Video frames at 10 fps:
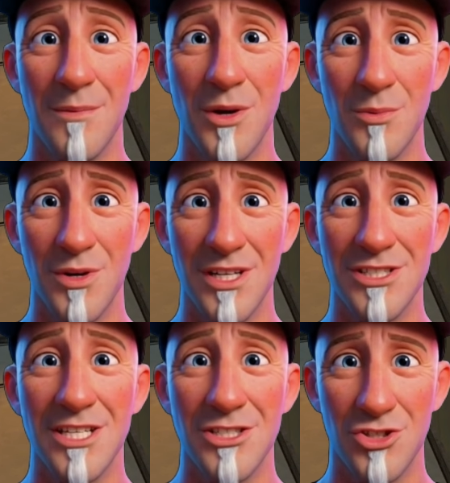
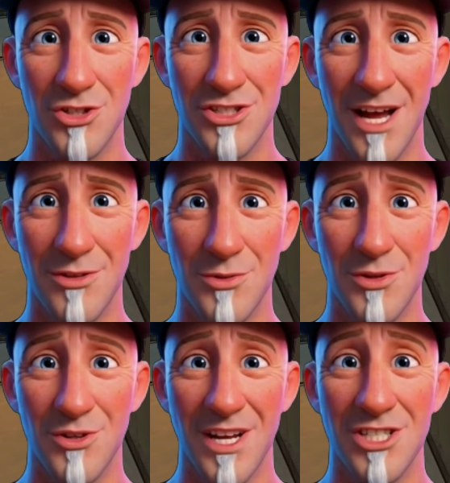Blueprints has 2 types of
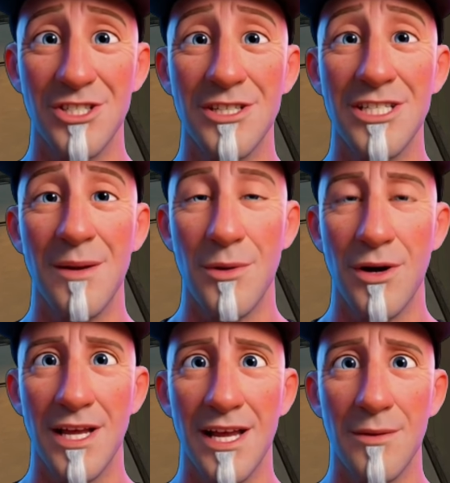progression,
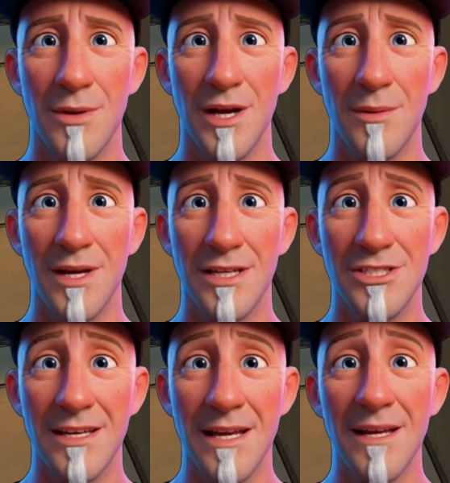temporary and
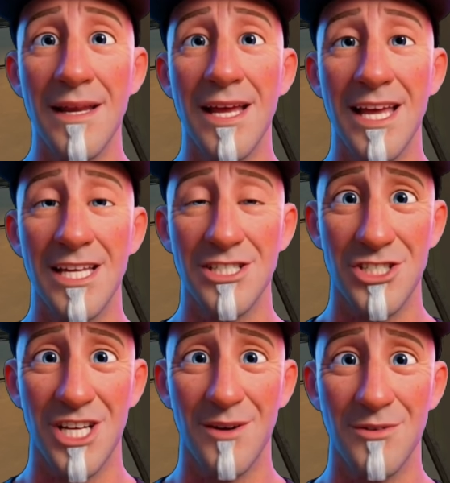permanent. Keys,
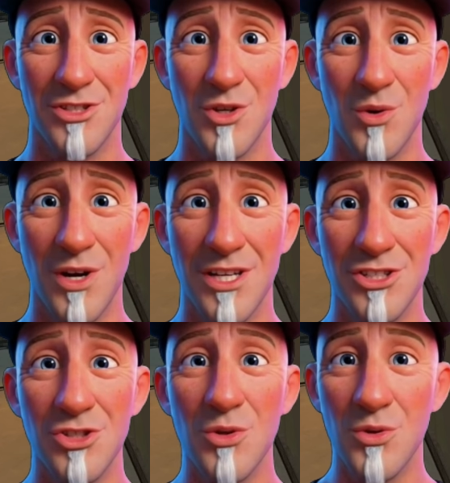gems,
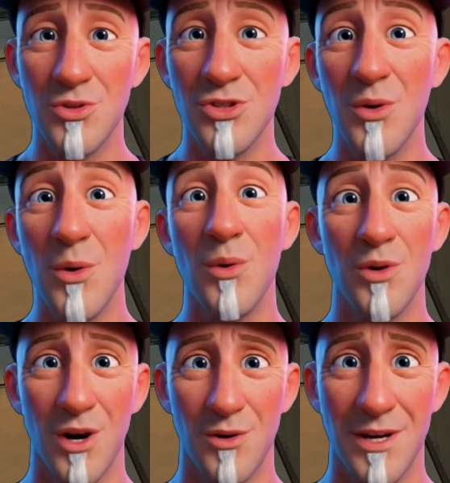coins, tools, all
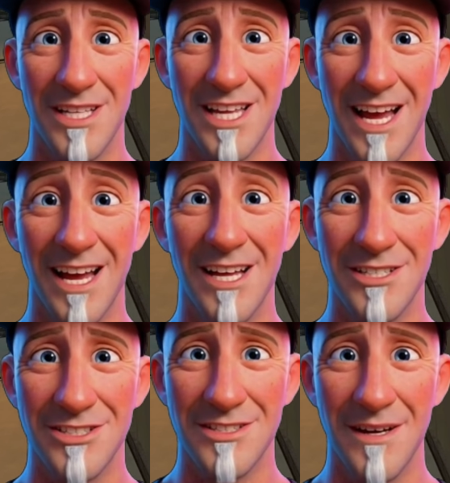gone when the day
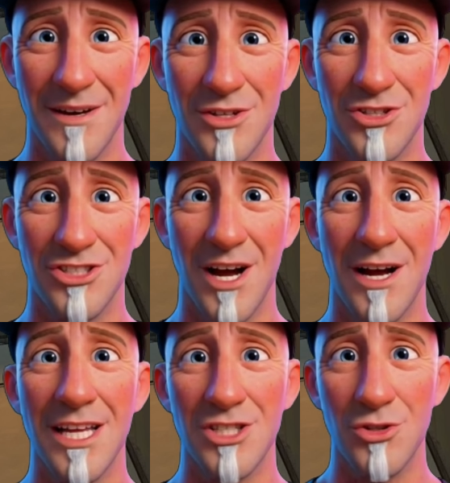ends. You
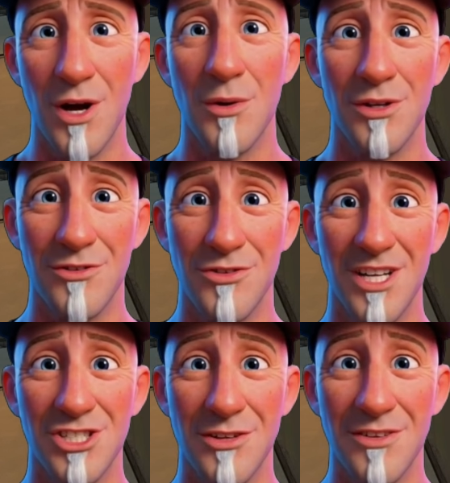start each run with a
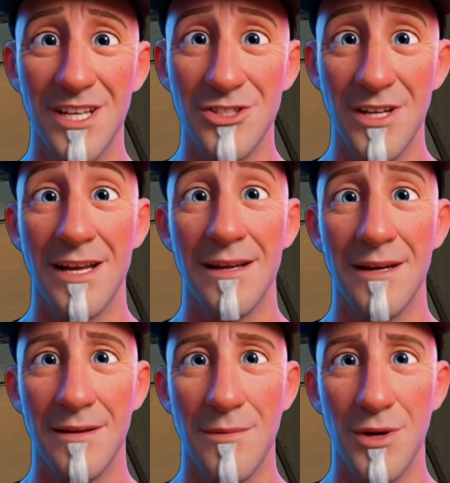fresh inventory,
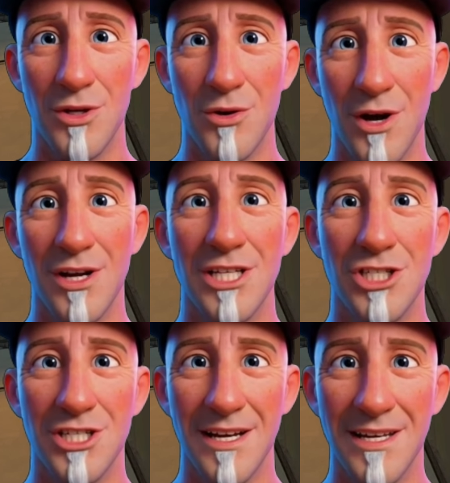but your
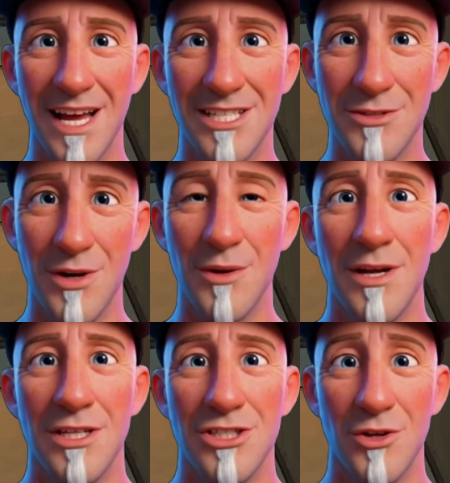knowledge, that's
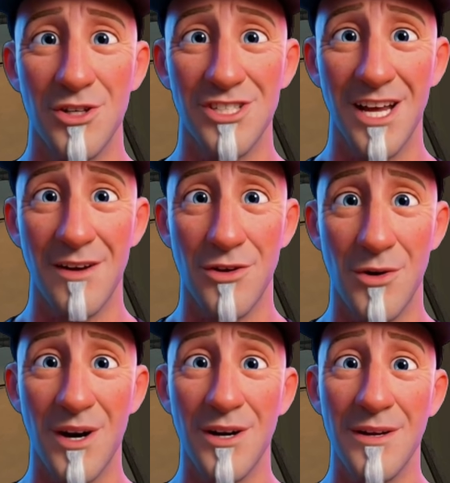permanent across every
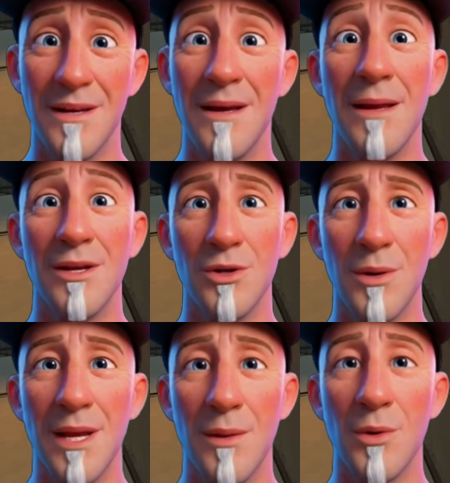run. You
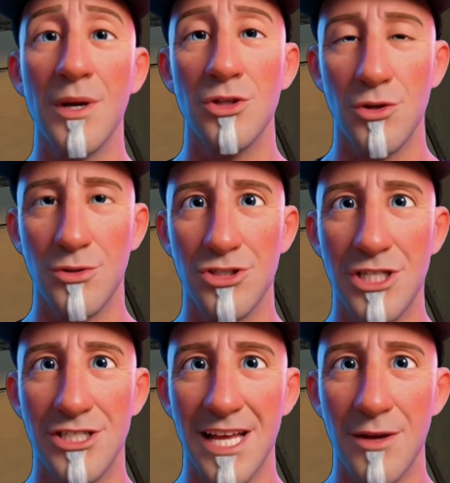remember which rooms
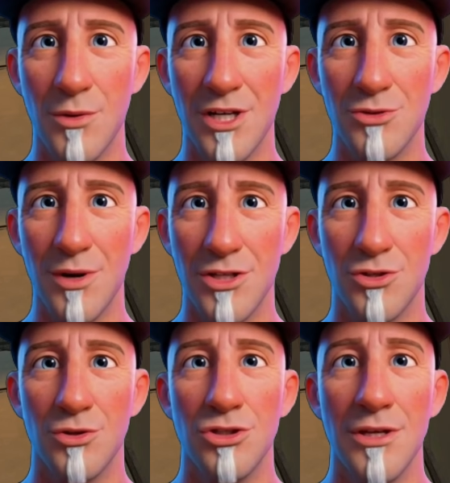contain which
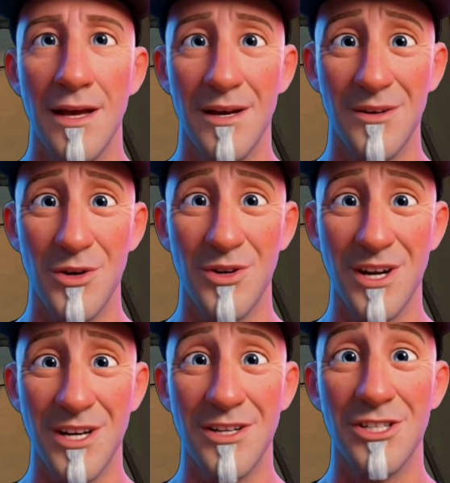puzzles. You
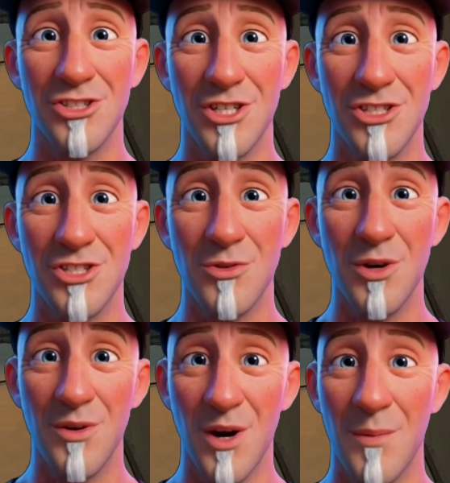learn that certain
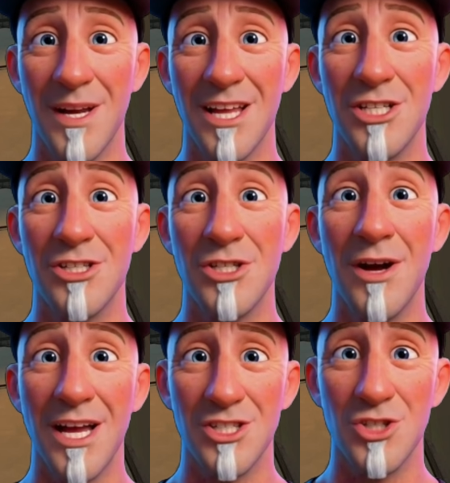room combinations
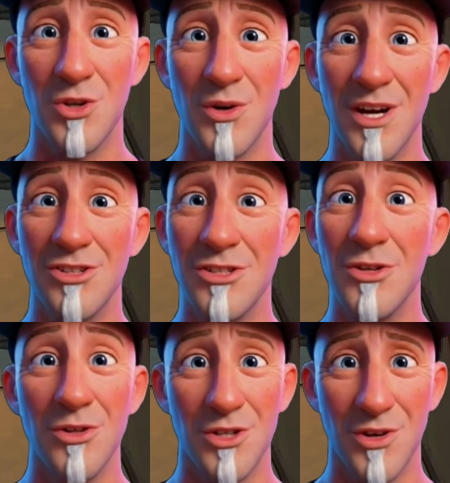create shortcuts
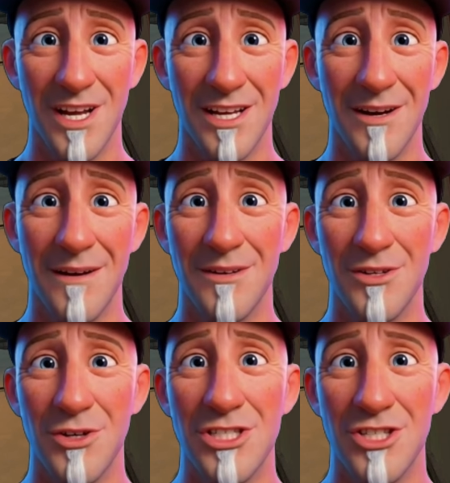through the grid.
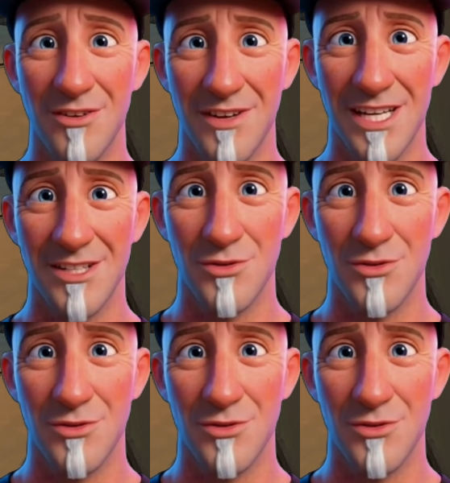You discover hidden